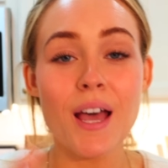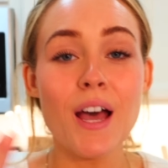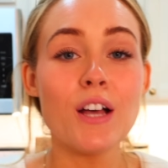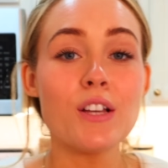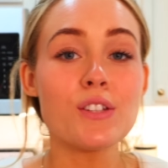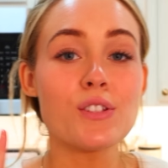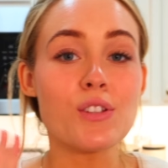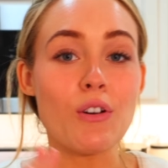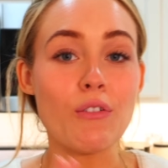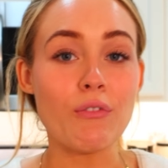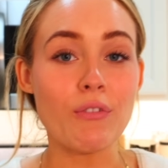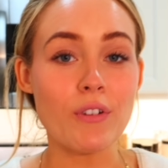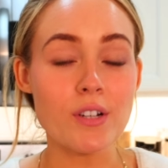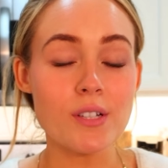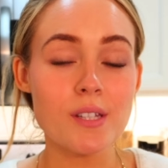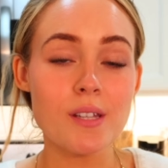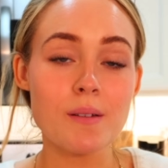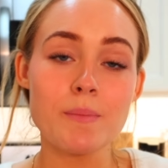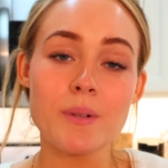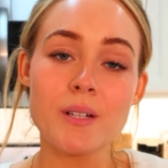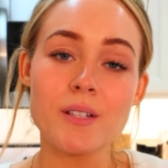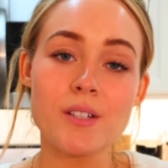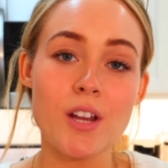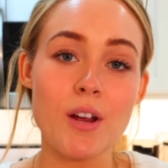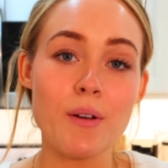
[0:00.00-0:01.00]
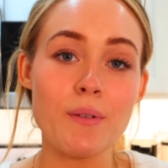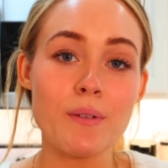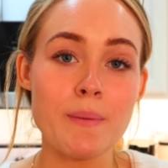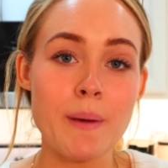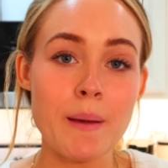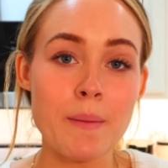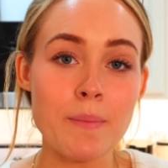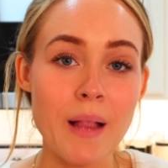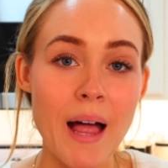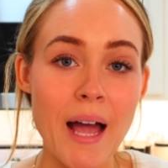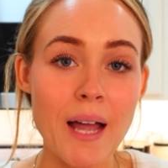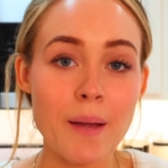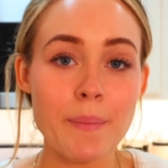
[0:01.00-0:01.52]
So first I'm gonna start with my
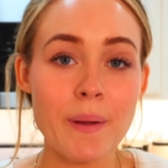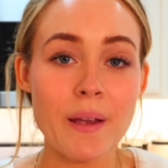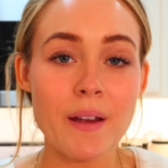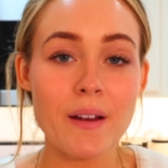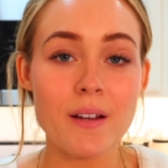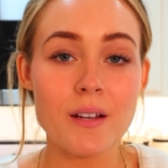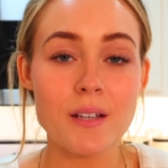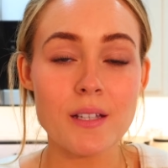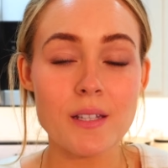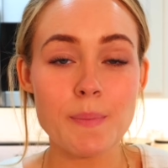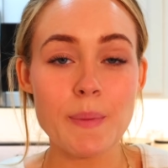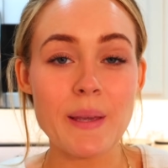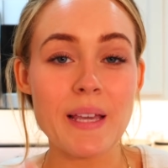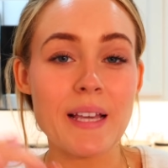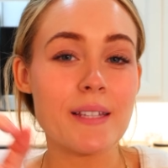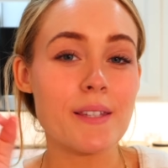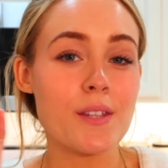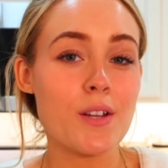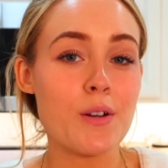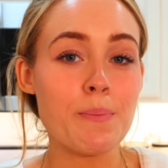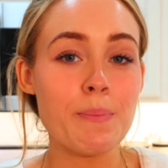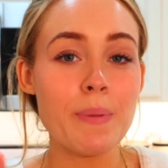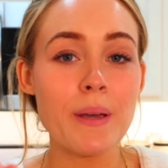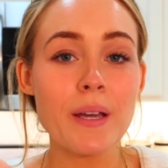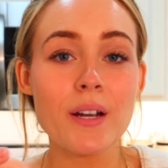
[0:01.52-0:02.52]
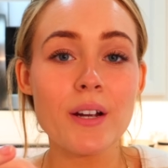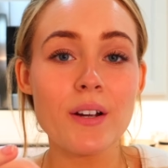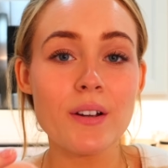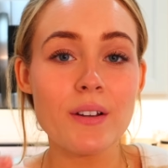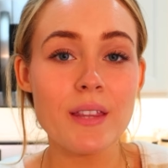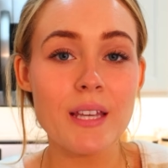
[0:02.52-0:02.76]
blackberries because they're bigger,